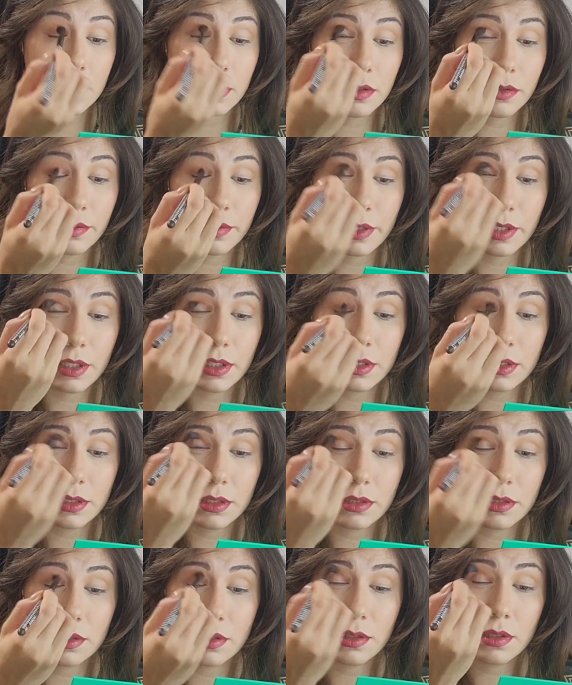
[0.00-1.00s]
the
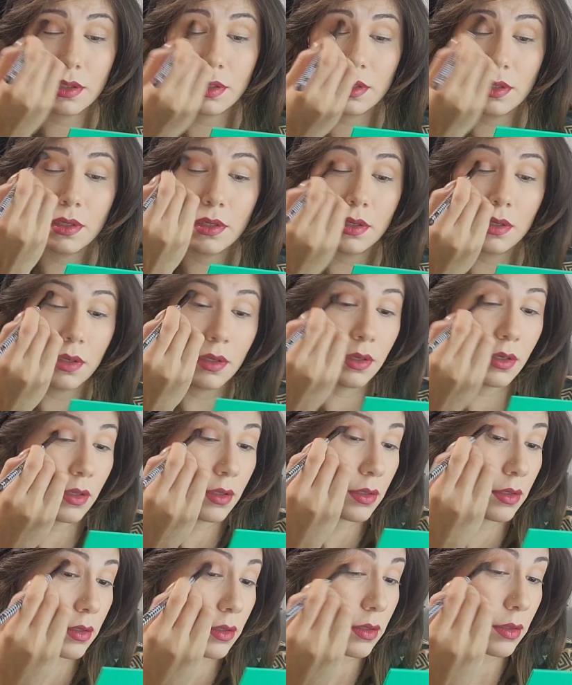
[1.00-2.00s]
crease.
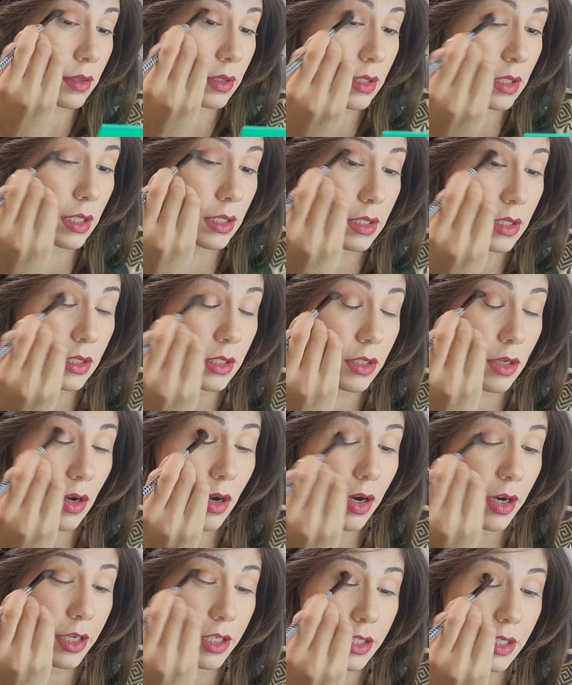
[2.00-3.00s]
So it's not such a
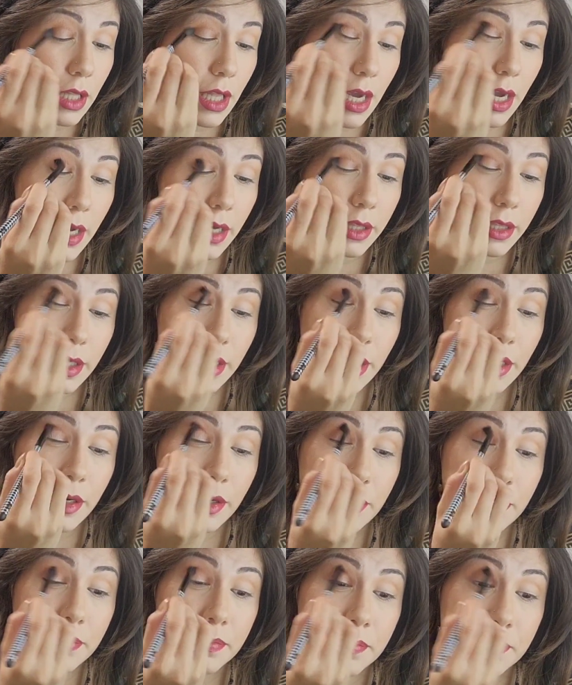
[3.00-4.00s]
harsh line
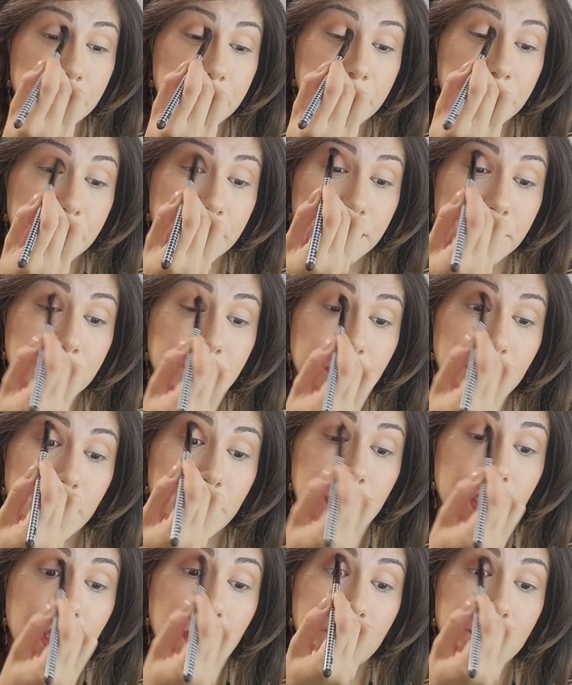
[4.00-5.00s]
there.
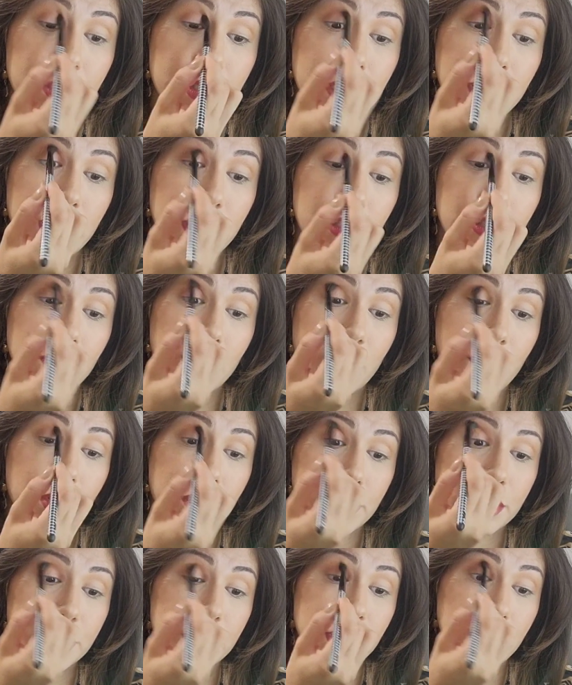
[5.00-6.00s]
Blend it up with that little
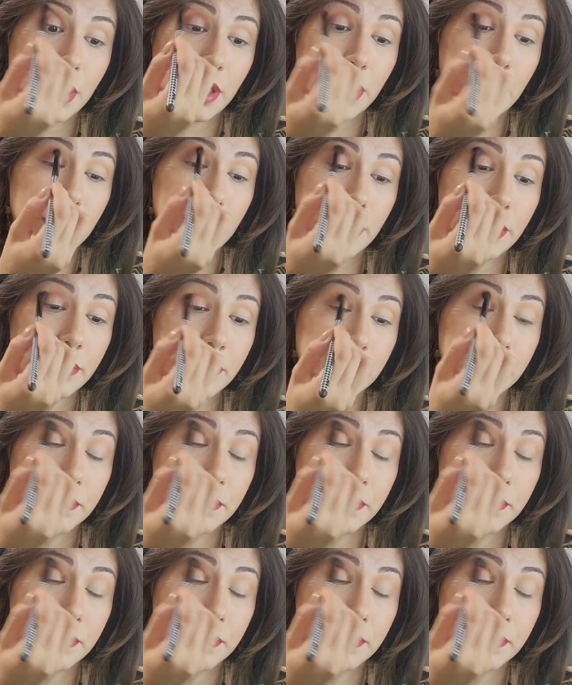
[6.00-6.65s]
orangey color.